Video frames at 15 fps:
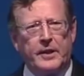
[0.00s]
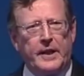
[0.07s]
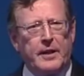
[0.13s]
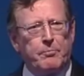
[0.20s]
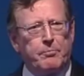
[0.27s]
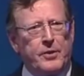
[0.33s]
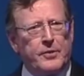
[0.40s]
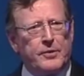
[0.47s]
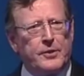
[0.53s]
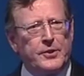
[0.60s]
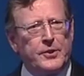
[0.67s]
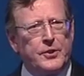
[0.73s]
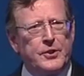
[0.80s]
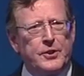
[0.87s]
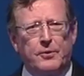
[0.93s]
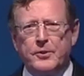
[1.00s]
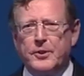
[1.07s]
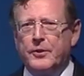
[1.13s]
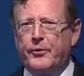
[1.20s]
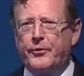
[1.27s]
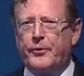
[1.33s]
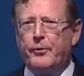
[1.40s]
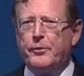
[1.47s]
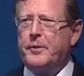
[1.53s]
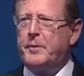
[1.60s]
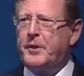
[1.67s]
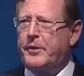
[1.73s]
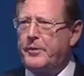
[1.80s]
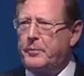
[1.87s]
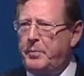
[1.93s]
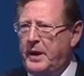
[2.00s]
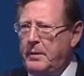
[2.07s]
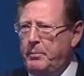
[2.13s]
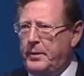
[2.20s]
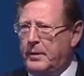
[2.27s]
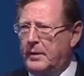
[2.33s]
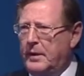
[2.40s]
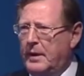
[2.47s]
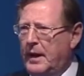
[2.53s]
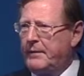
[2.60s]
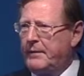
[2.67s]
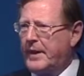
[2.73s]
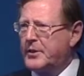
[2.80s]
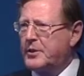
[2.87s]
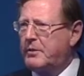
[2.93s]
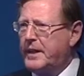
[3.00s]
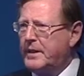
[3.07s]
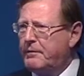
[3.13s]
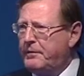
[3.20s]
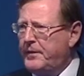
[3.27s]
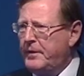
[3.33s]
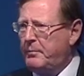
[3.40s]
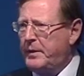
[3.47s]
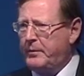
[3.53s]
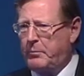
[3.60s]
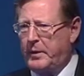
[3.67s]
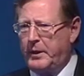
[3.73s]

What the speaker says: can get bottles and stones and throw them at other people, and that's great fun.